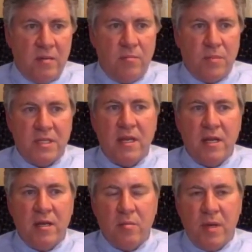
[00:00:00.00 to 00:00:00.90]
in
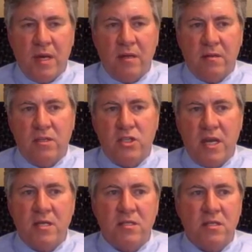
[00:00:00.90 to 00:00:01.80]
particular about the
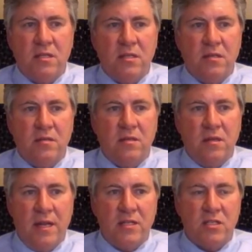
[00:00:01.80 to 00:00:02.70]
change
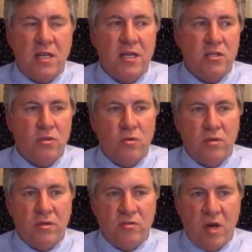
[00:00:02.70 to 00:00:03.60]
in legislation
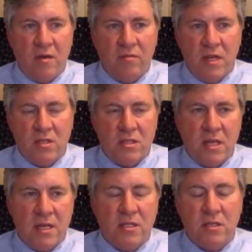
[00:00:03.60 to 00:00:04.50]
or the draft
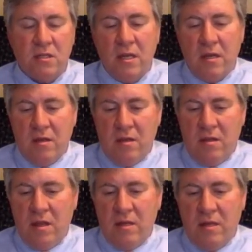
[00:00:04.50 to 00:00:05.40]
legislation
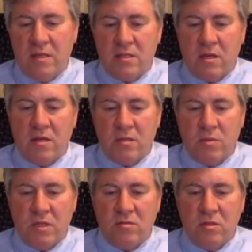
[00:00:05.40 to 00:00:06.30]
that is going
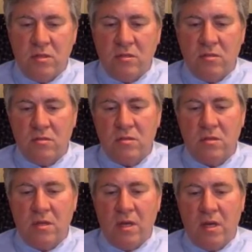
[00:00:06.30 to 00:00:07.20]
to be
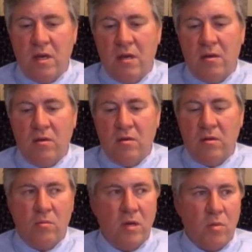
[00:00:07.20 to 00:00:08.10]
introduced
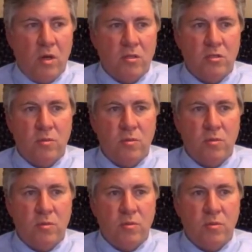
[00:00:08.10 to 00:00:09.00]
on 1 March
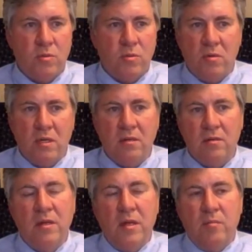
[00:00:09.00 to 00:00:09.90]

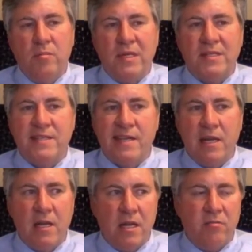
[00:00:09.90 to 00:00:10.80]
2021,
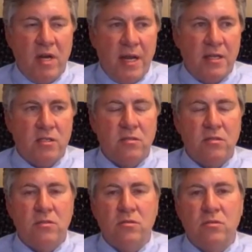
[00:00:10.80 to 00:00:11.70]
particularly in
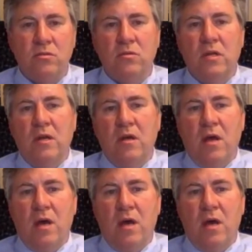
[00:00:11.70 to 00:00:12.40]
relation to